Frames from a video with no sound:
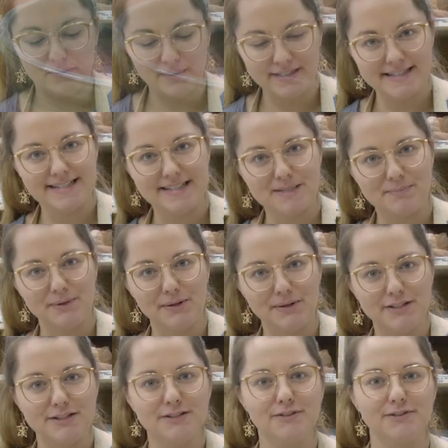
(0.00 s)
Once this
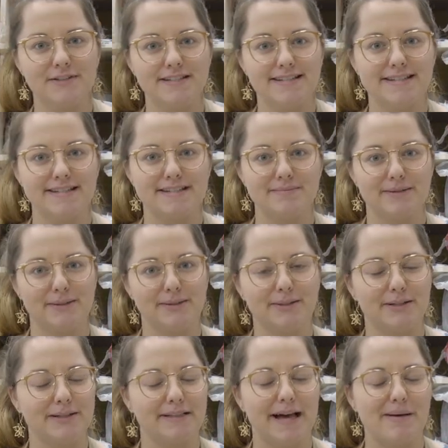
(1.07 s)
bowl is through the system, it'll
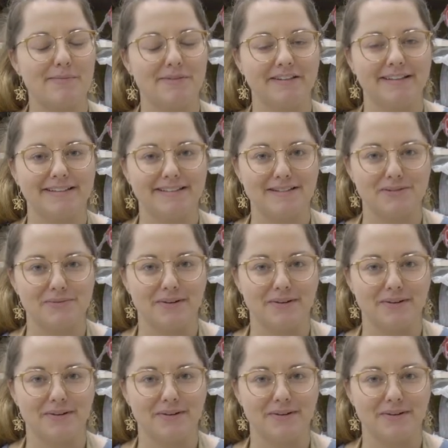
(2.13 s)
look a lot more like this